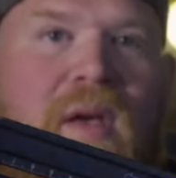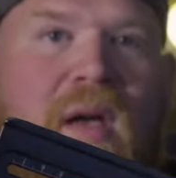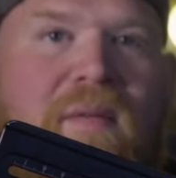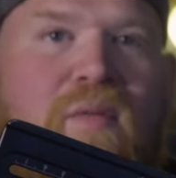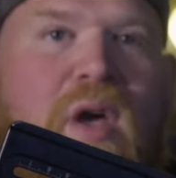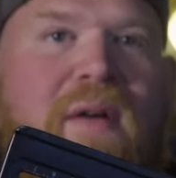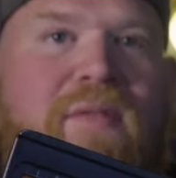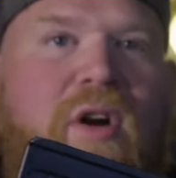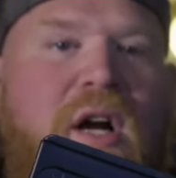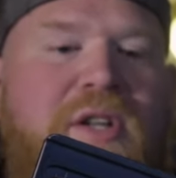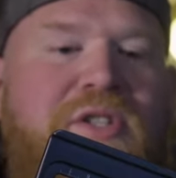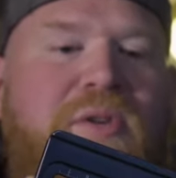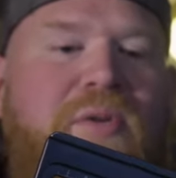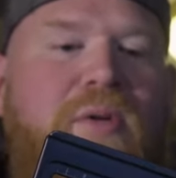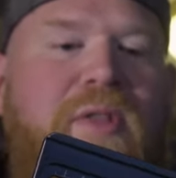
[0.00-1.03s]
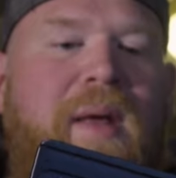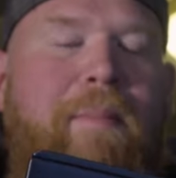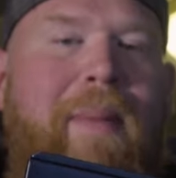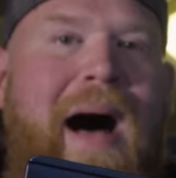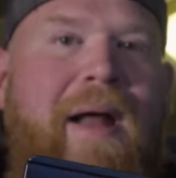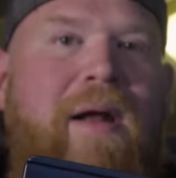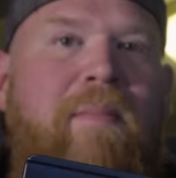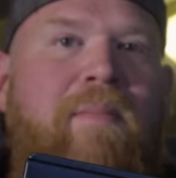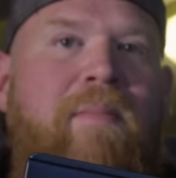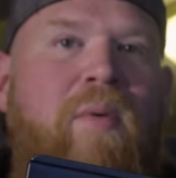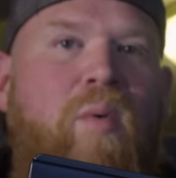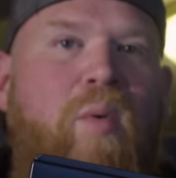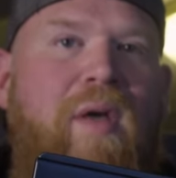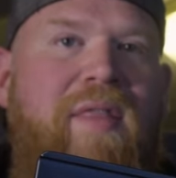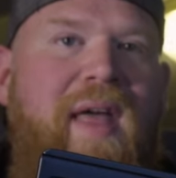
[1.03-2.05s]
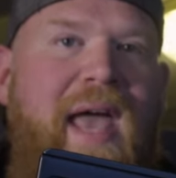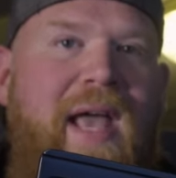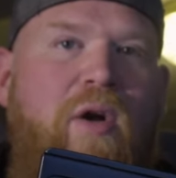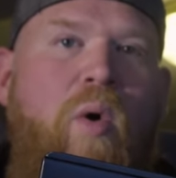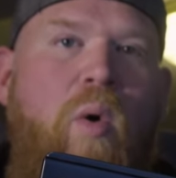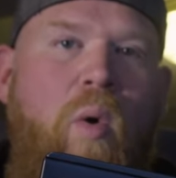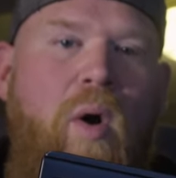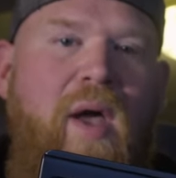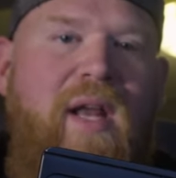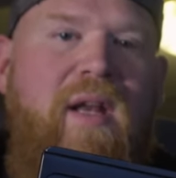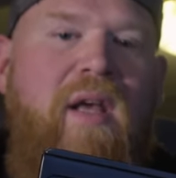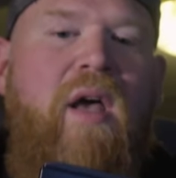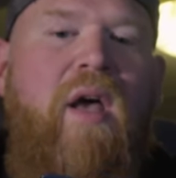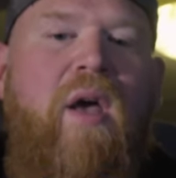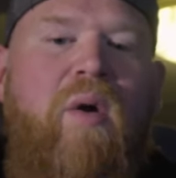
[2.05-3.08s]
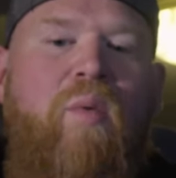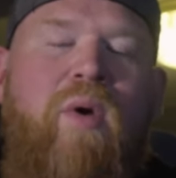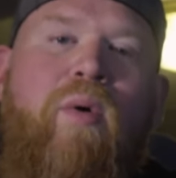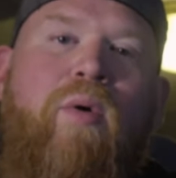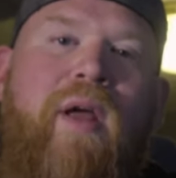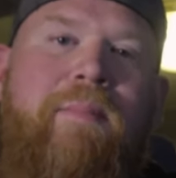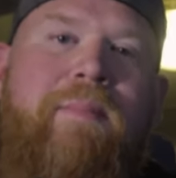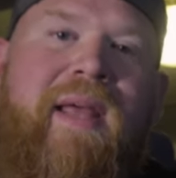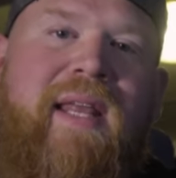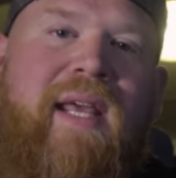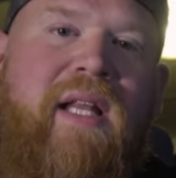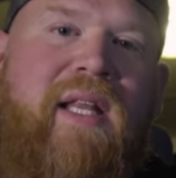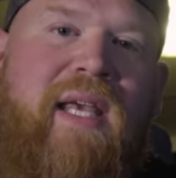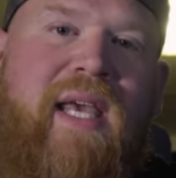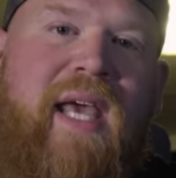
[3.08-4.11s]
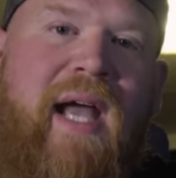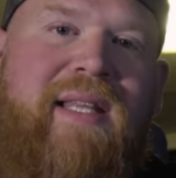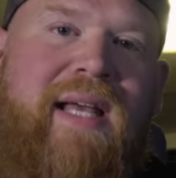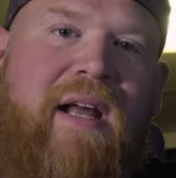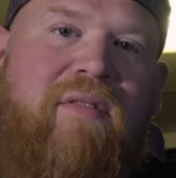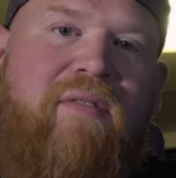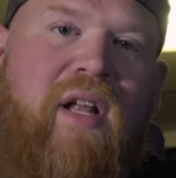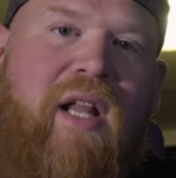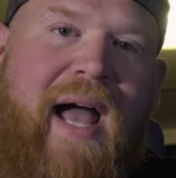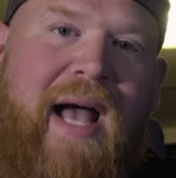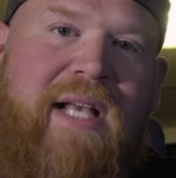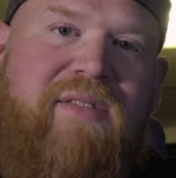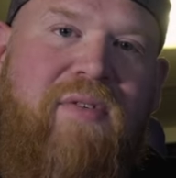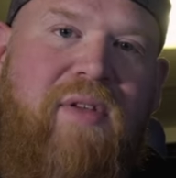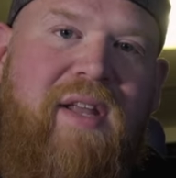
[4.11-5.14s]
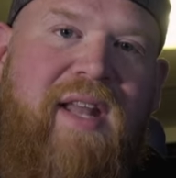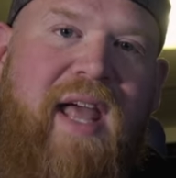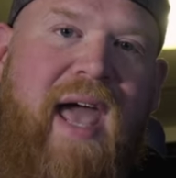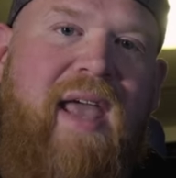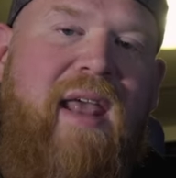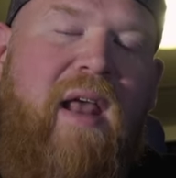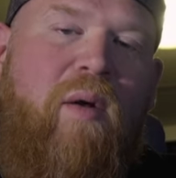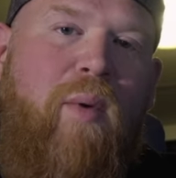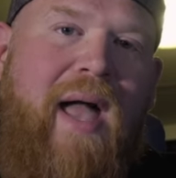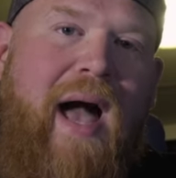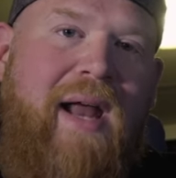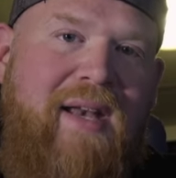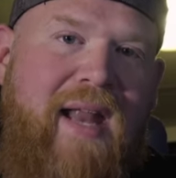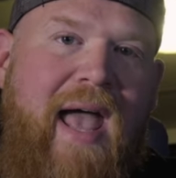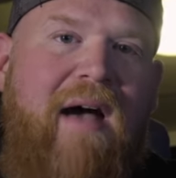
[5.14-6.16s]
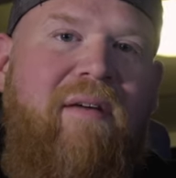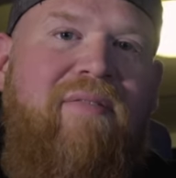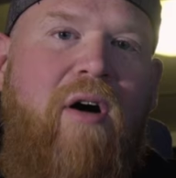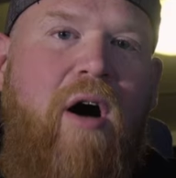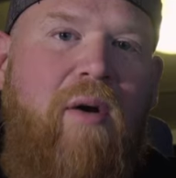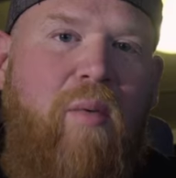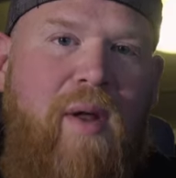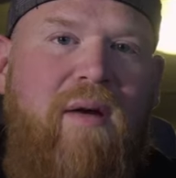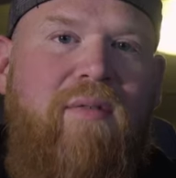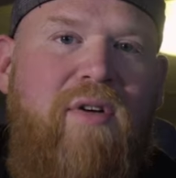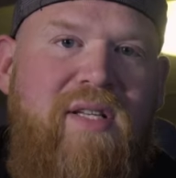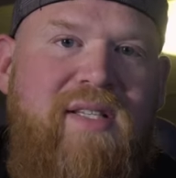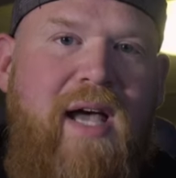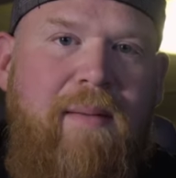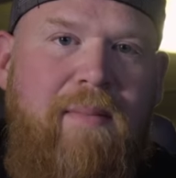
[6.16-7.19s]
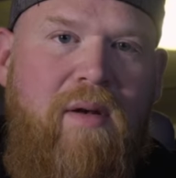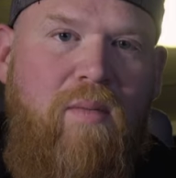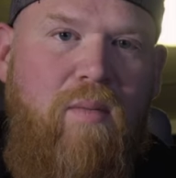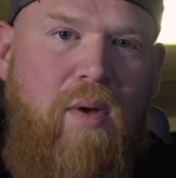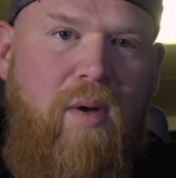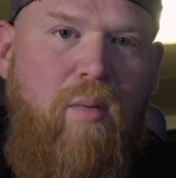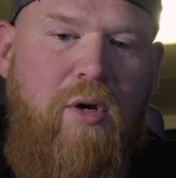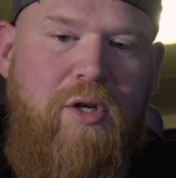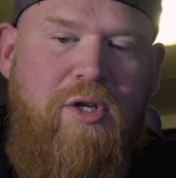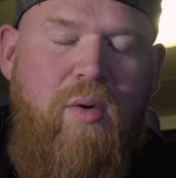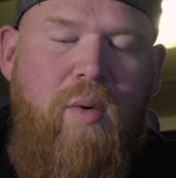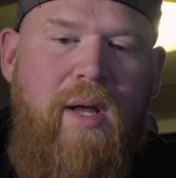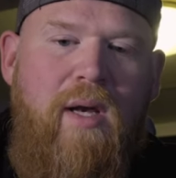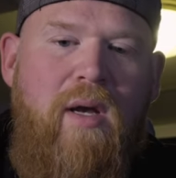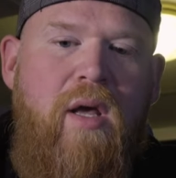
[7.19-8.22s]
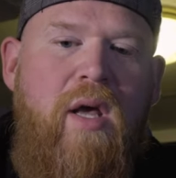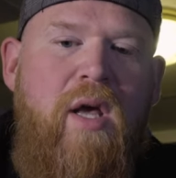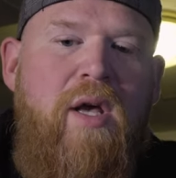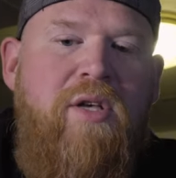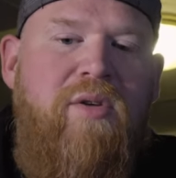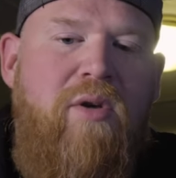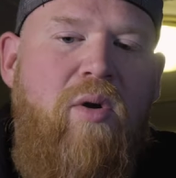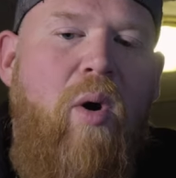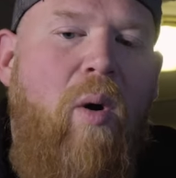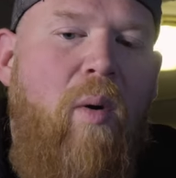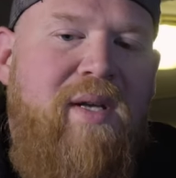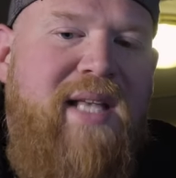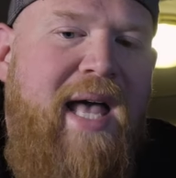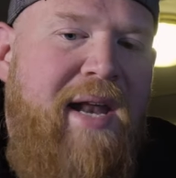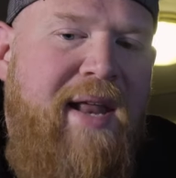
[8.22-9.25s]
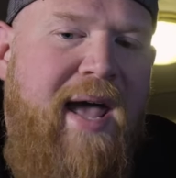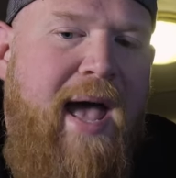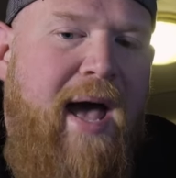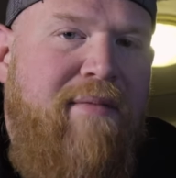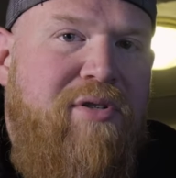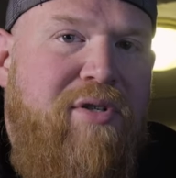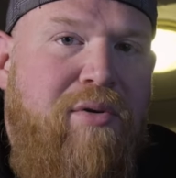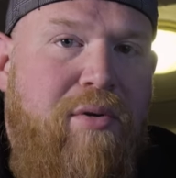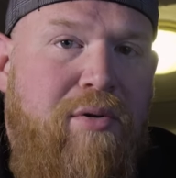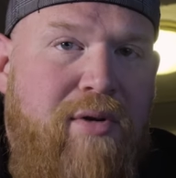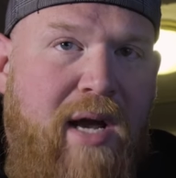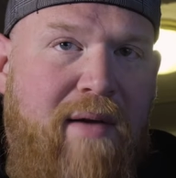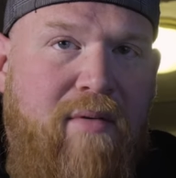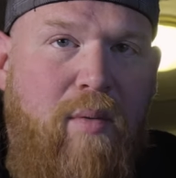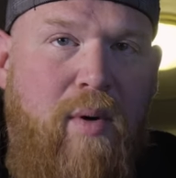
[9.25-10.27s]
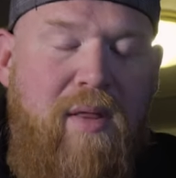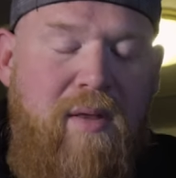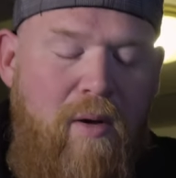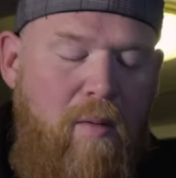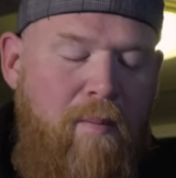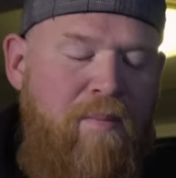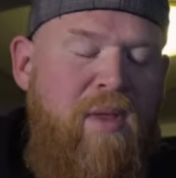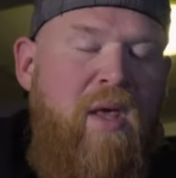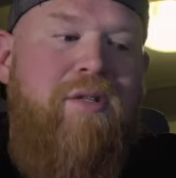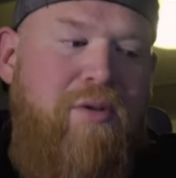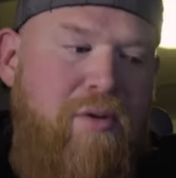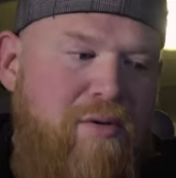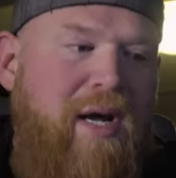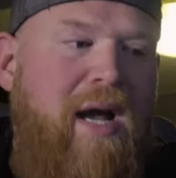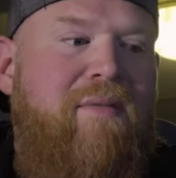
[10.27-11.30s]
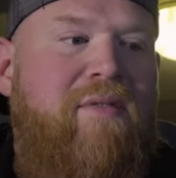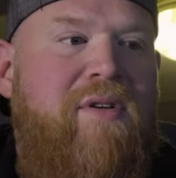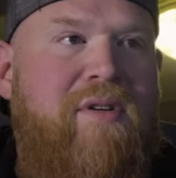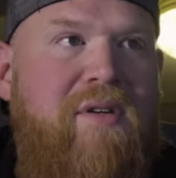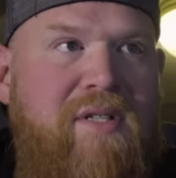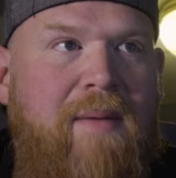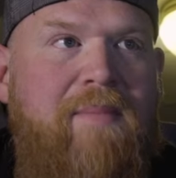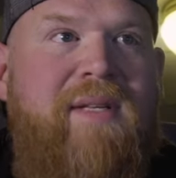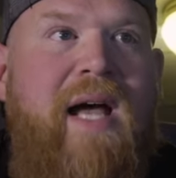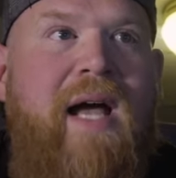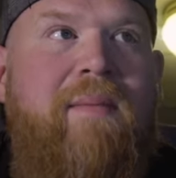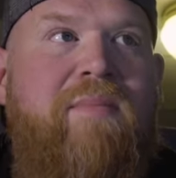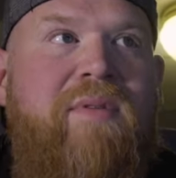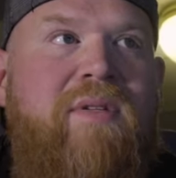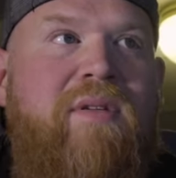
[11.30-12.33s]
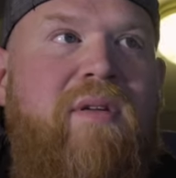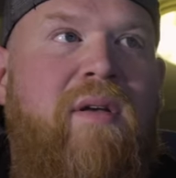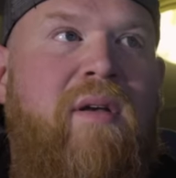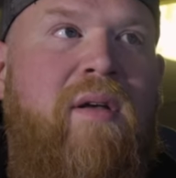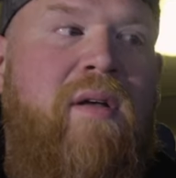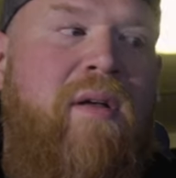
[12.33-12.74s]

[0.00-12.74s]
if we ever unscrewed the bottom with a coin, we were immediately kicked out of class for the day and we got an F on whatever assignment we were doing. So you always had to have a screwdriver with you. Screwdrivers are sometimes